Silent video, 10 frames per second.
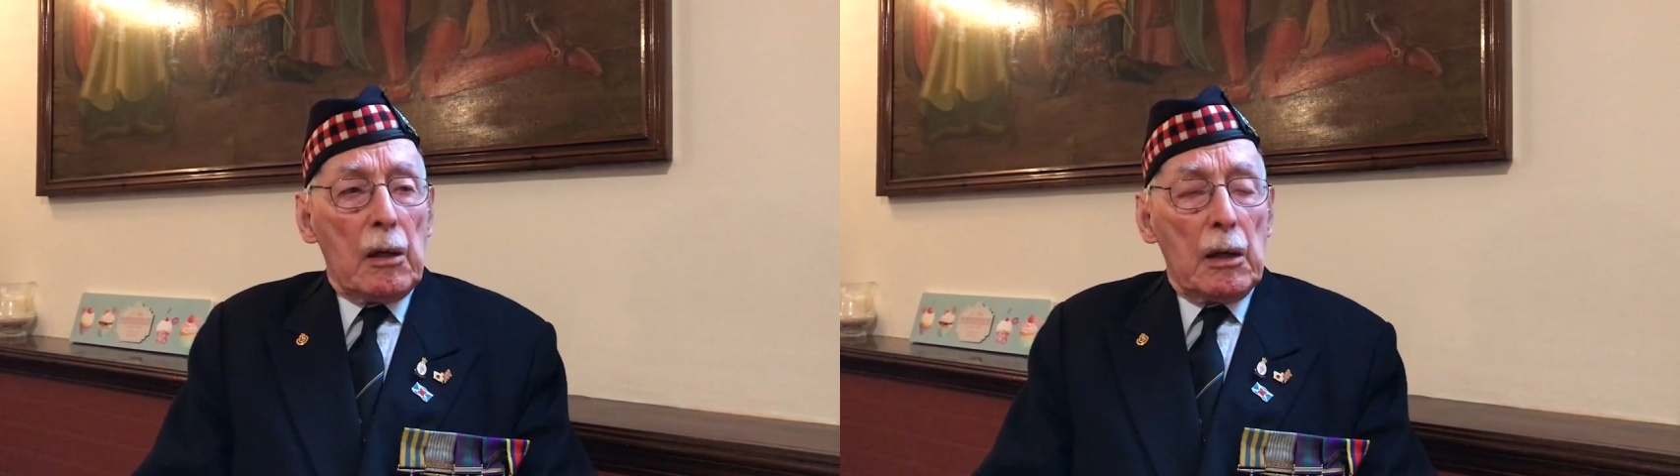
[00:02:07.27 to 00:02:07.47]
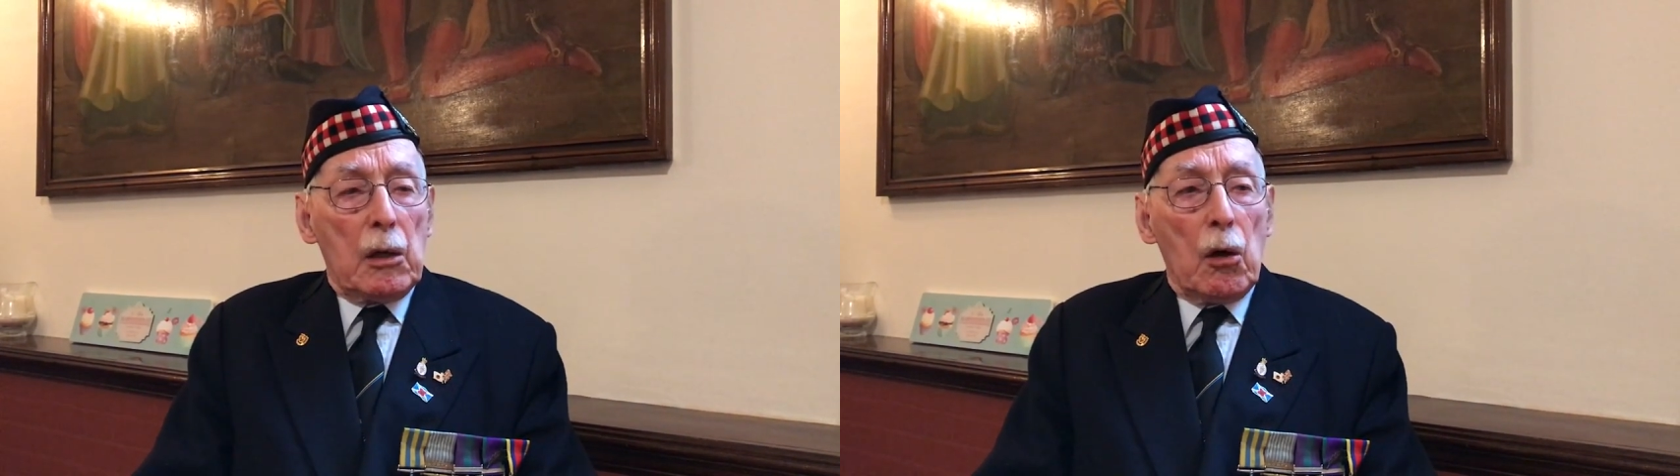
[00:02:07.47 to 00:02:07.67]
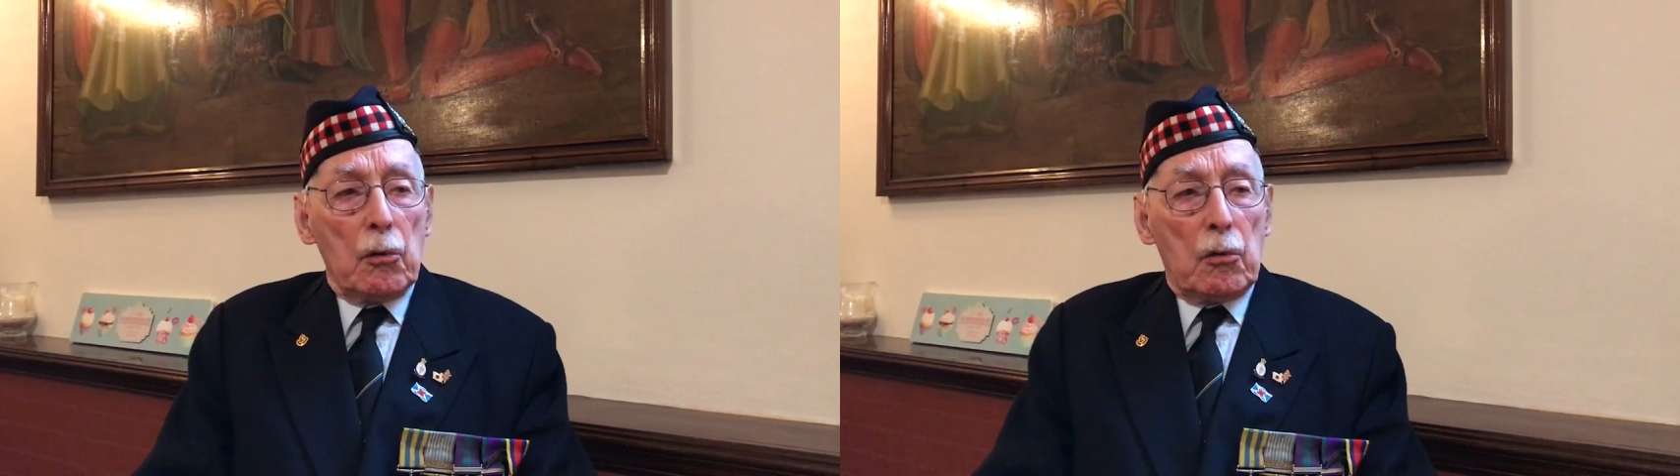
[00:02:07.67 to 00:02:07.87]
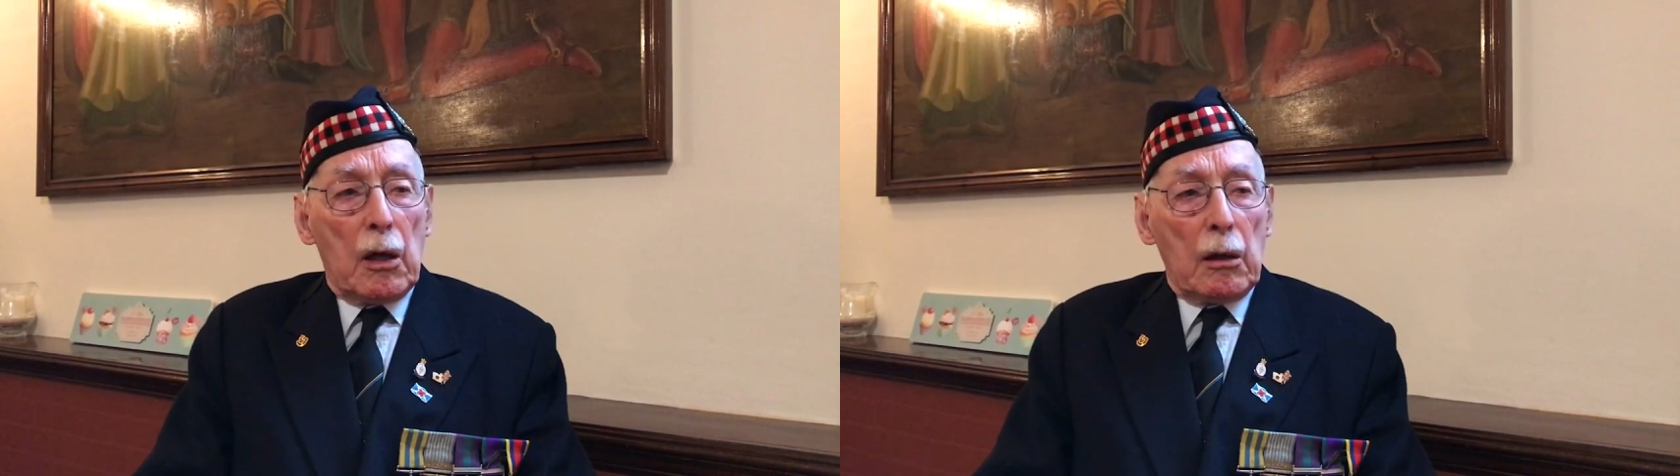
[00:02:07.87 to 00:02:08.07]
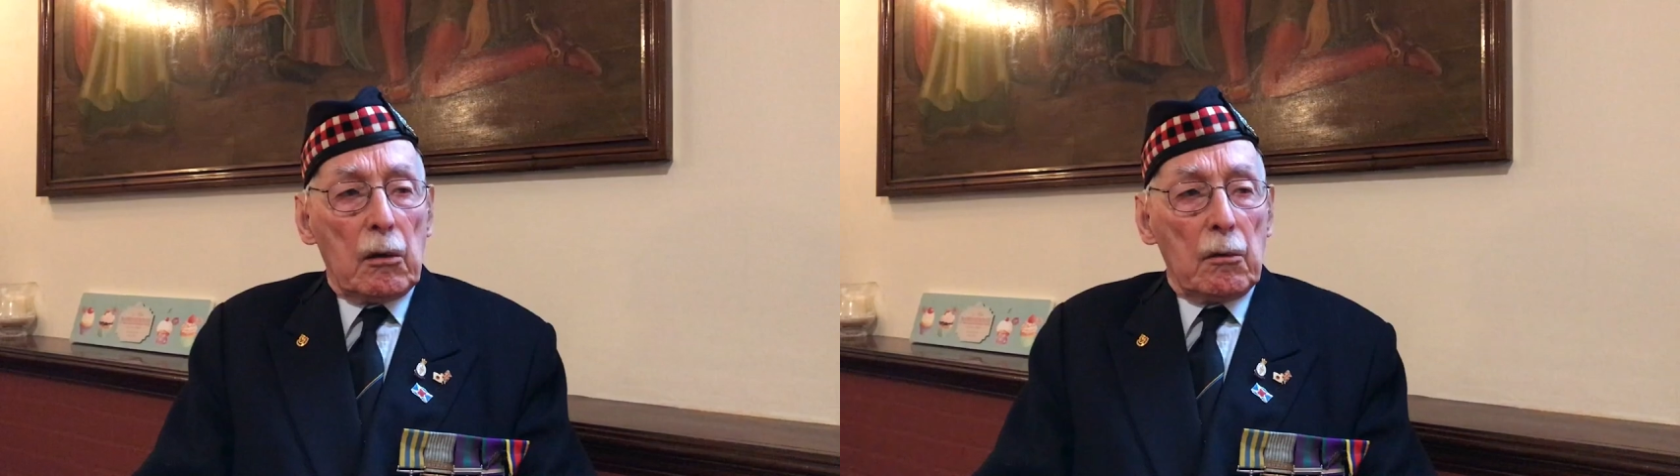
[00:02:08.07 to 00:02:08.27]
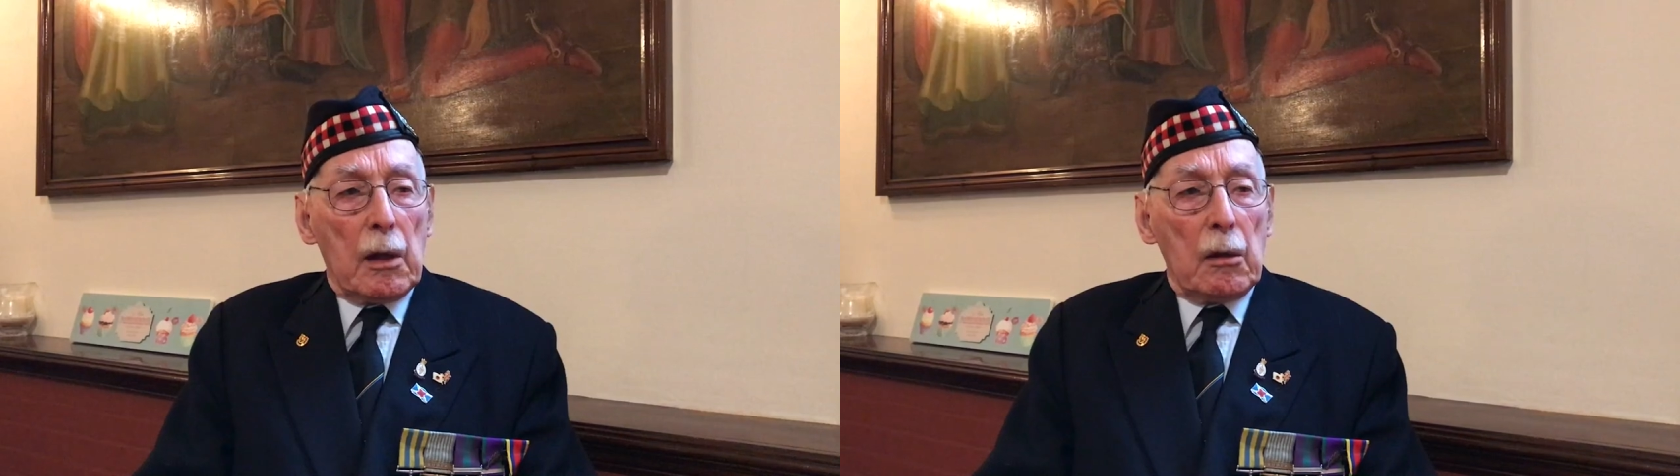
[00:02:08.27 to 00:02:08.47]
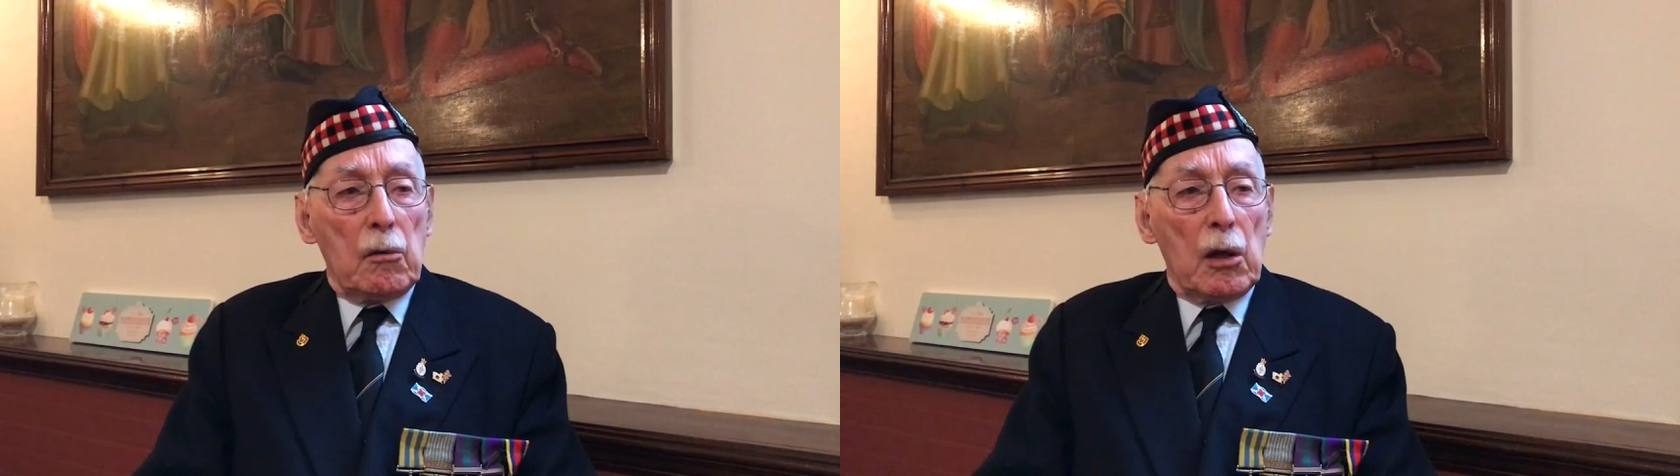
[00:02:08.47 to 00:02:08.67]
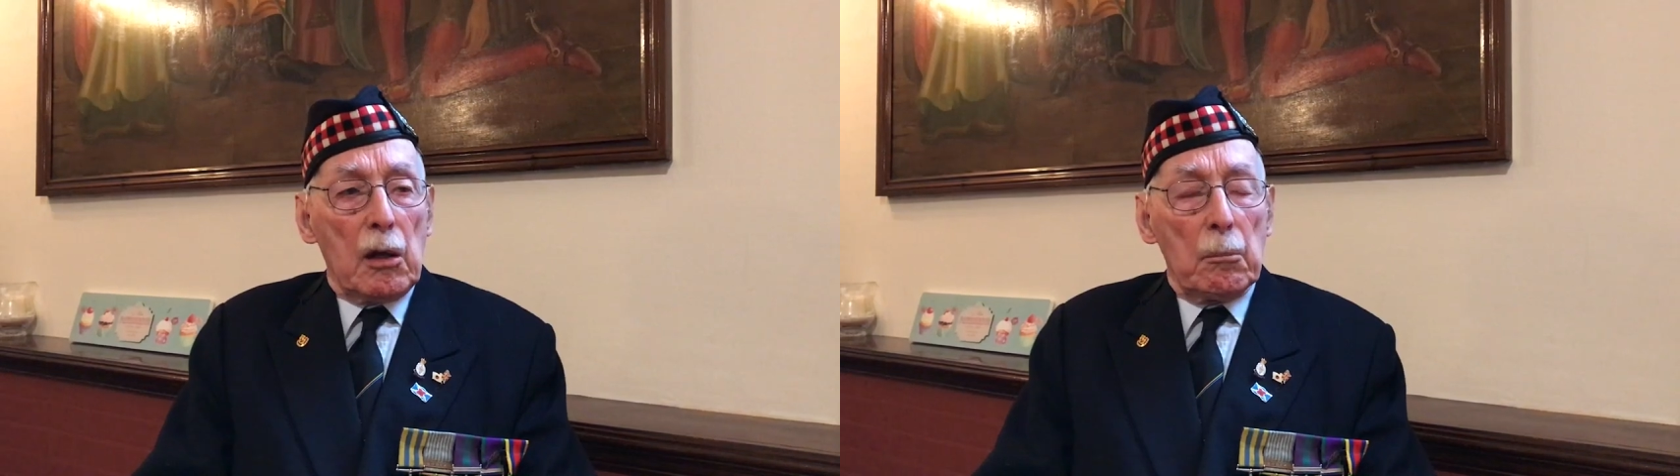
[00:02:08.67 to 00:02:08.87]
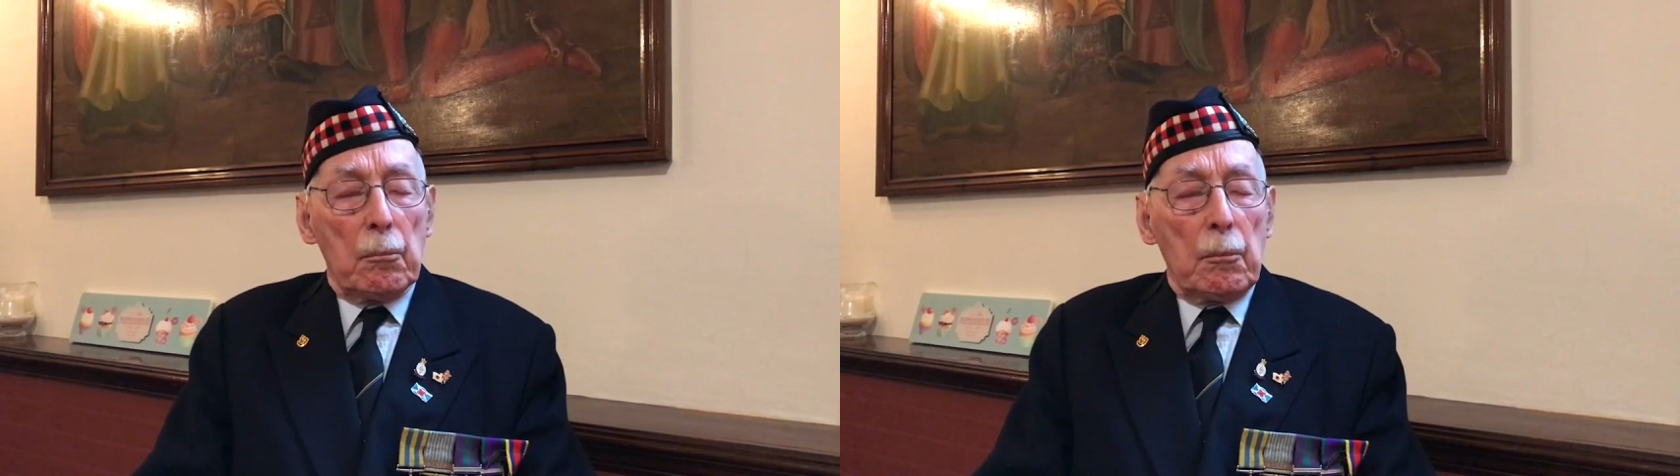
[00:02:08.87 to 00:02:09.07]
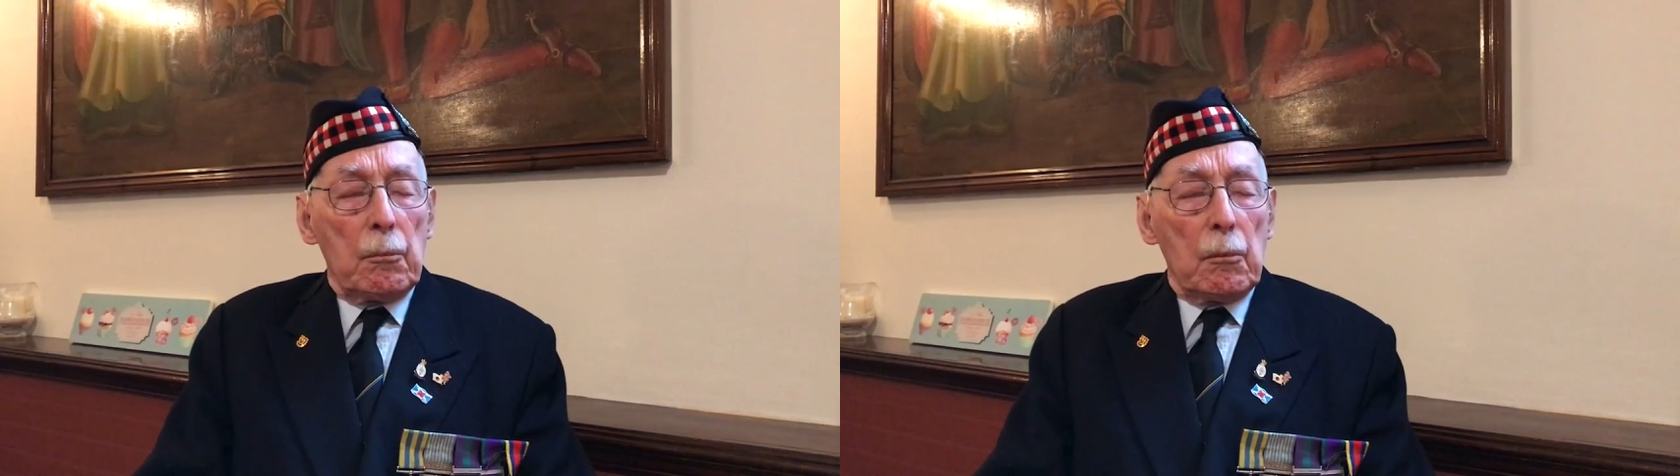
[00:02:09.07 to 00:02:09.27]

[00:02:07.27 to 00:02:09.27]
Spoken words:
any contact at that time